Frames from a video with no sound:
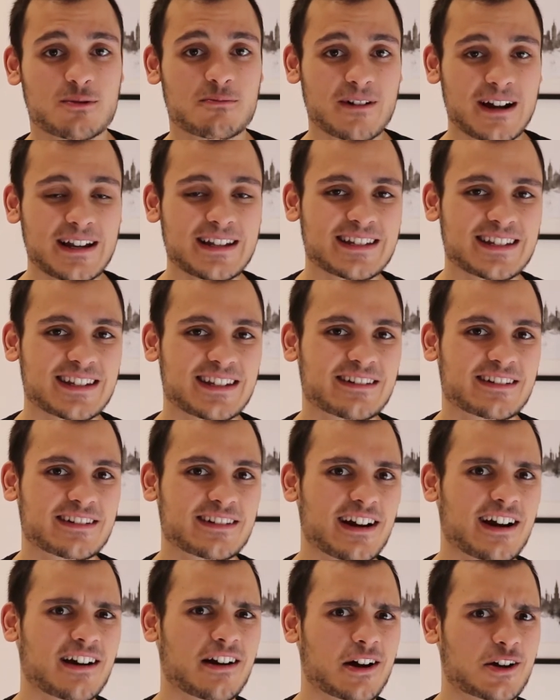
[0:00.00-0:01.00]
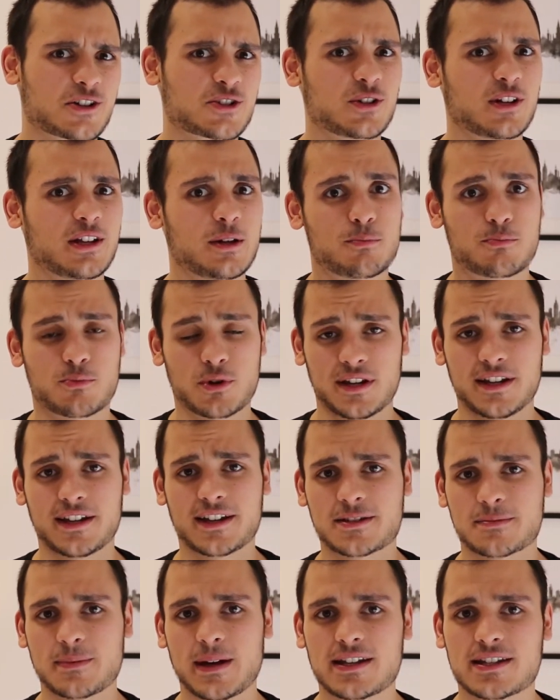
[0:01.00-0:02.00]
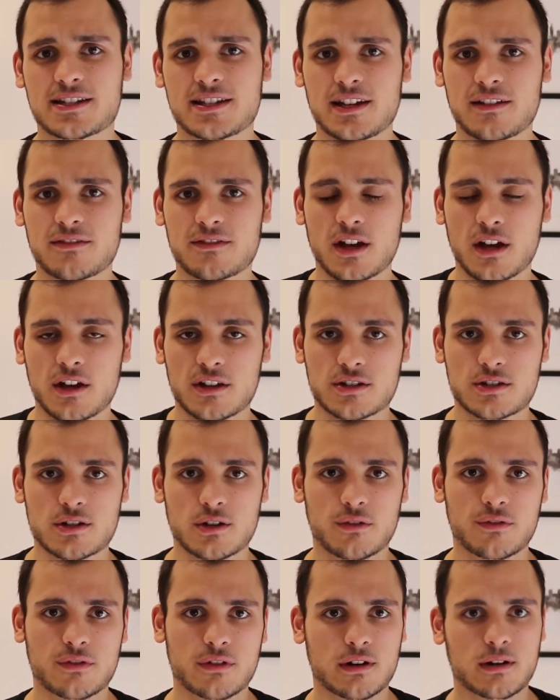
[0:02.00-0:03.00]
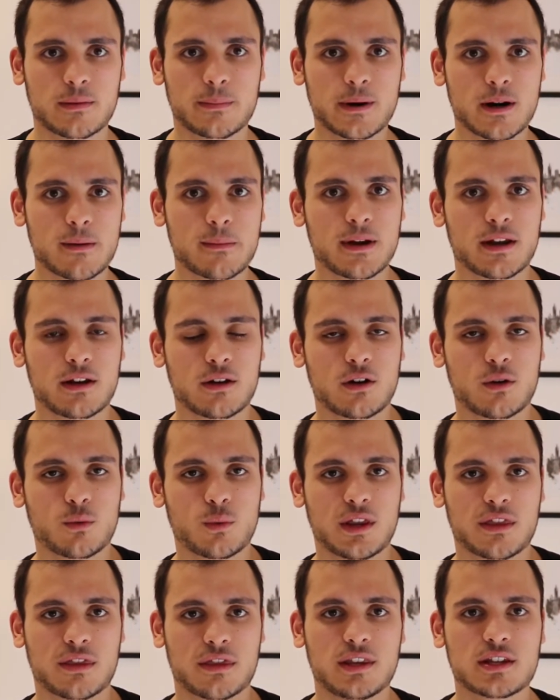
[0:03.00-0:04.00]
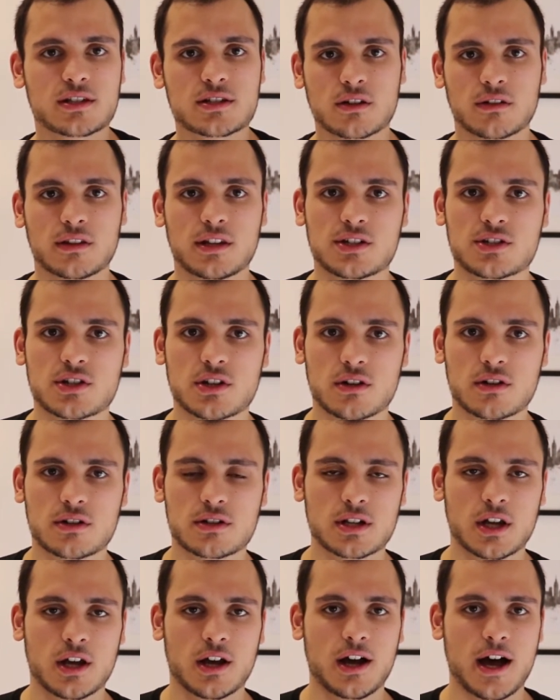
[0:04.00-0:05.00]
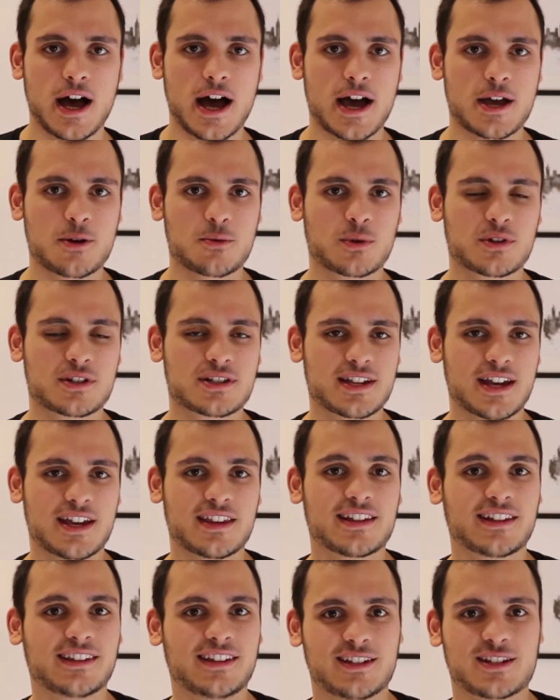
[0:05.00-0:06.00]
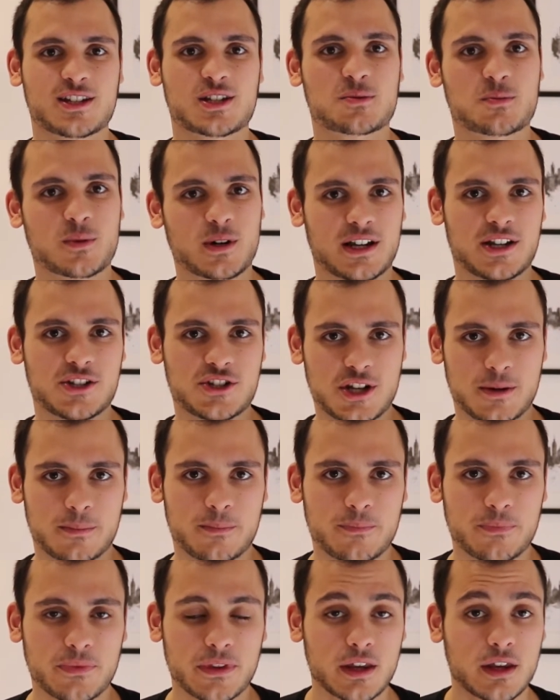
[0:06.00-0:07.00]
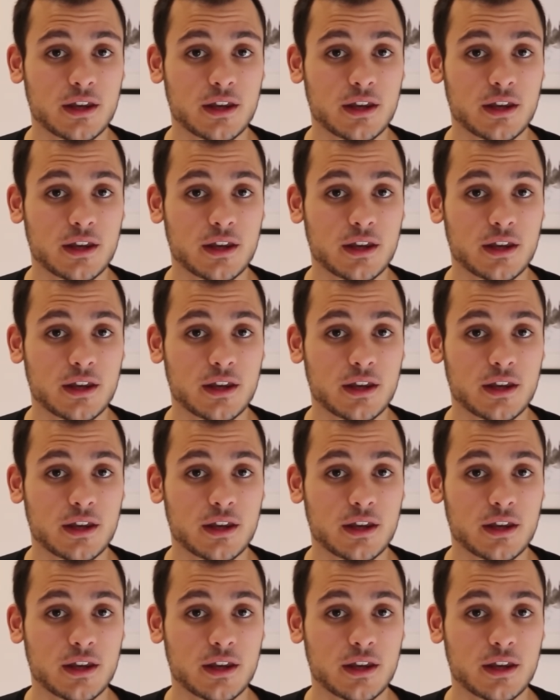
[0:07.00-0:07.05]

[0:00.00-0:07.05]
rents here are actually pretty expensive. So for an apartment with these conditions, I would say that this is pretty cheap.